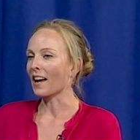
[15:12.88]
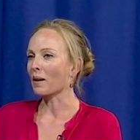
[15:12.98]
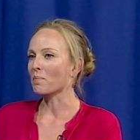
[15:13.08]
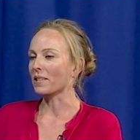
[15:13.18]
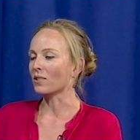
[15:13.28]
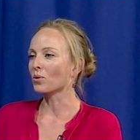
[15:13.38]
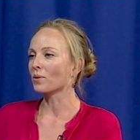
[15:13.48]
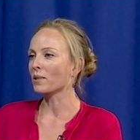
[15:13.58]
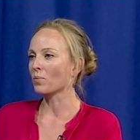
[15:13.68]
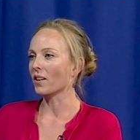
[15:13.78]
can be. It's
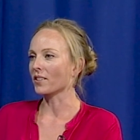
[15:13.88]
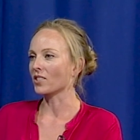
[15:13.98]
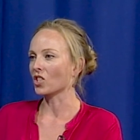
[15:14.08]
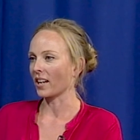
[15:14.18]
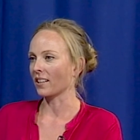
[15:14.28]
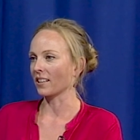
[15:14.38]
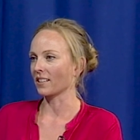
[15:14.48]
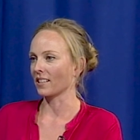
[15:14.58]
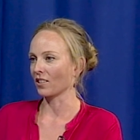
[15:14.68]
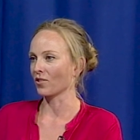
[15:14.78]
always worth
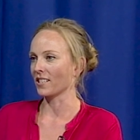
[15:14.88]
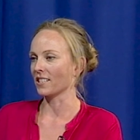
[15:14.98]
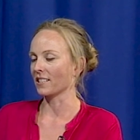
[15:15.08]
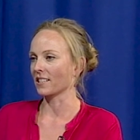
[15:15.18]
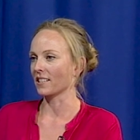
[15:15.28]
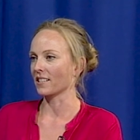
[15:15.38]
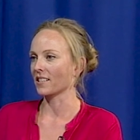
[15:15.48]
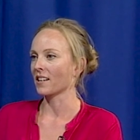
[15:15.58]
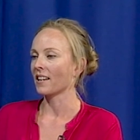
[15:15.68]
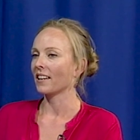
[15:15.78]
checking the ingredients
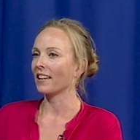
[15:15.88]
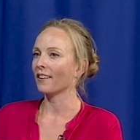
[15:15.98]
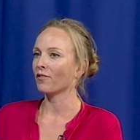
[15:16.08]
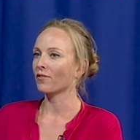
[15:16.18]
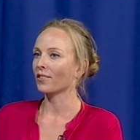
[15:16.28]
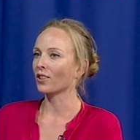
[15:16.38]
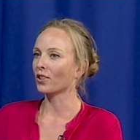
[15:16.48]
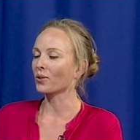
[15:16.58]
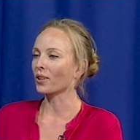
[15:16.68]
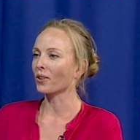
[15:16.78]
list. If
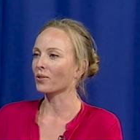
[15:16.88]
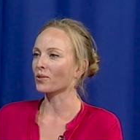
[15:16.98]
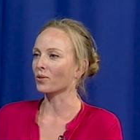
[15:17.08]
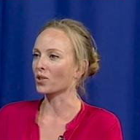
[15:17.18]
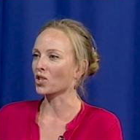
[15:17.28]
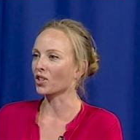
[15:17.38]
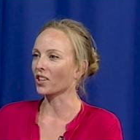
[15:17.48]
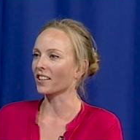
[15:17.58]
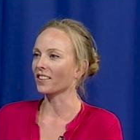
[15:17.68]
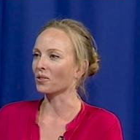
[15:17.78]
glucose or
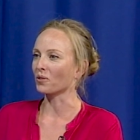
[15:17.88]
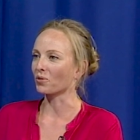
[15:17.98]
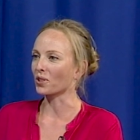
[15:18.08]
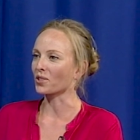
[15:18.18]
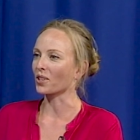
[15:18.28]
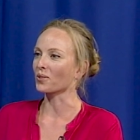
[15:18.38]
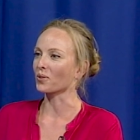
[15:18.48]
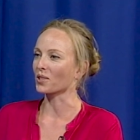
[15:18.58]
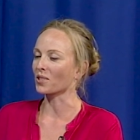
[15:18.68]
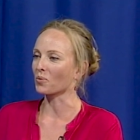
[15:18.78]
sugar or
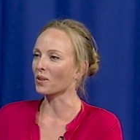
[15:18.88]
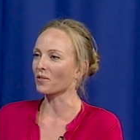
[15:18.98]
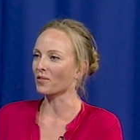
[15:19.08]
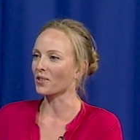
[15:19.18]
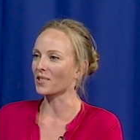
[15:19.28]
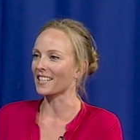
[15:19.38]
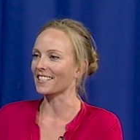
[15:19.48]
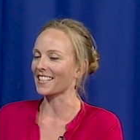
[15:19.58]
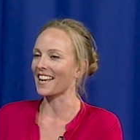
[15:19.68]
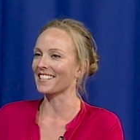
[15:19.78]
fructose or one of those
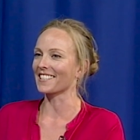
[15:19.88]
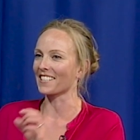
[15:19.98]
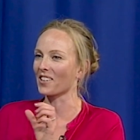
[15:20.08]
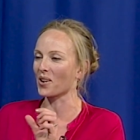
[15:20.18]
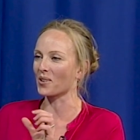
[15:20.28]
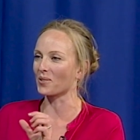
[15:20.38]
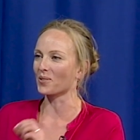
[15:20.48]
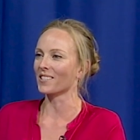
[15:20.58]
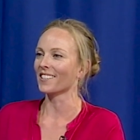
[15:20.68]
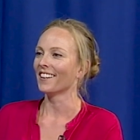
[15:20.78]
things that ends in
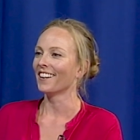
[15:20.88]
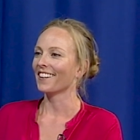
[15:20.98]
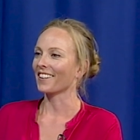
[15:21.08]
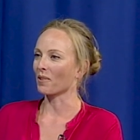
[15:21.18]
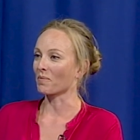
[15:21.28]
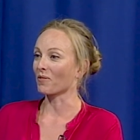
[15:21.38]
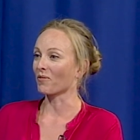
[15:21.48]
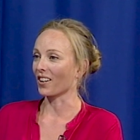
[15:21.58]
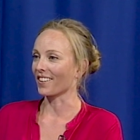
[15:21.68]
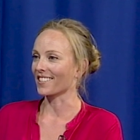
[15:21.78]
O's hmm. comes
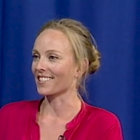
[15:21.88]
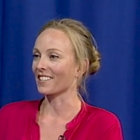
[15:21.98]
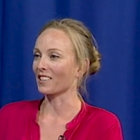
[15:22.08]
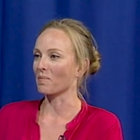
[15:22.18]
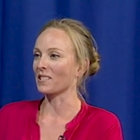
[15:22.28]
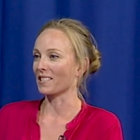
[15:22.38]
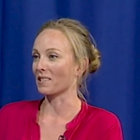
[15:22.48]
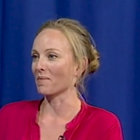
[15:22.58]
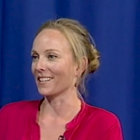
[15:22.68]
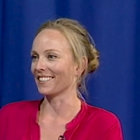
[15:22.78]
first, that means
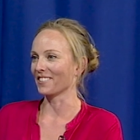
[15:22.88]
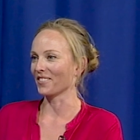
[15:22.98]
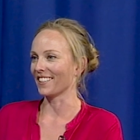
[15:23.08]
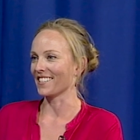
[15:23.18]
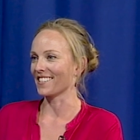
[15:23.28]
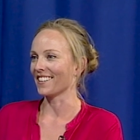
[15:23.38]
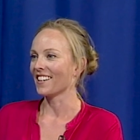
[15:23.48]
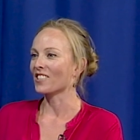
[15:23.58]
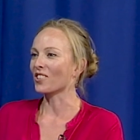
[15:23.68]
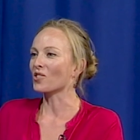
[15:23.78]
it's the main ingredient.
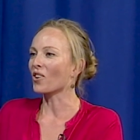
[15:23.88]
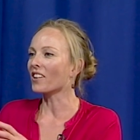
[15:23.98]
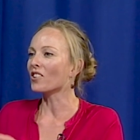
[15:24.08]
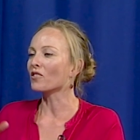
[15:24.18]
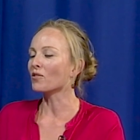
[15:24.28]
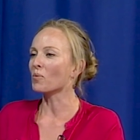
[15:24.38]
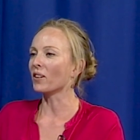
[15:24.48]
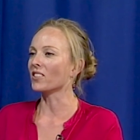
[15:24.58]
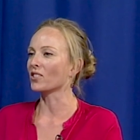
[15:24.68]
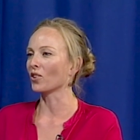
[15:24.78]
So try and look for
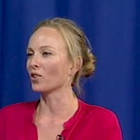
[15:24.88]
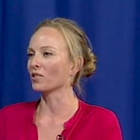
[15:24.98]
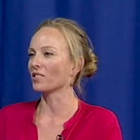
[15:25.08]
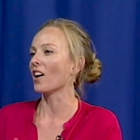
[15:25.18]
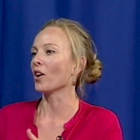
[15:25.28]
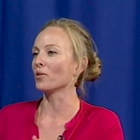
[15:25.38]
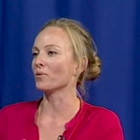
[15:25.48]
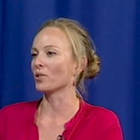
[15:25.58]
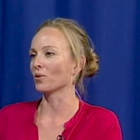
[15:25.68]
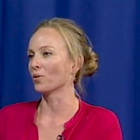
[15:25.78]
one that's got
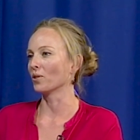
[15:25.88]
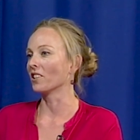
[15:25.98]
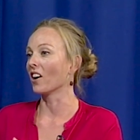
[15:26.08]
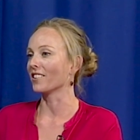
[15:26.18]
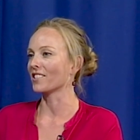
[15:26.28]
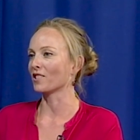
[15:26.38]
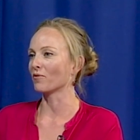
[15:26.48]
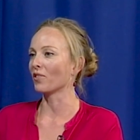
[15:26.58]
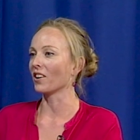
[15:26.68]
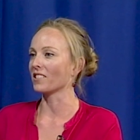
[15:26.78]
oats or
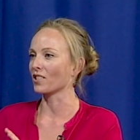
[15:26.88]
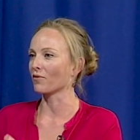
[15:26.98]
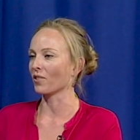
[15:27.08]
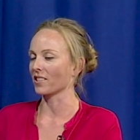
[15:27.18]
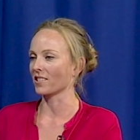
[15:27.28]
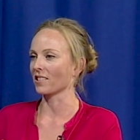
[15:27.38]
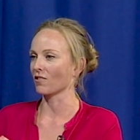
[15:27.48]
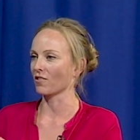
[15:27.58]
nuts as the first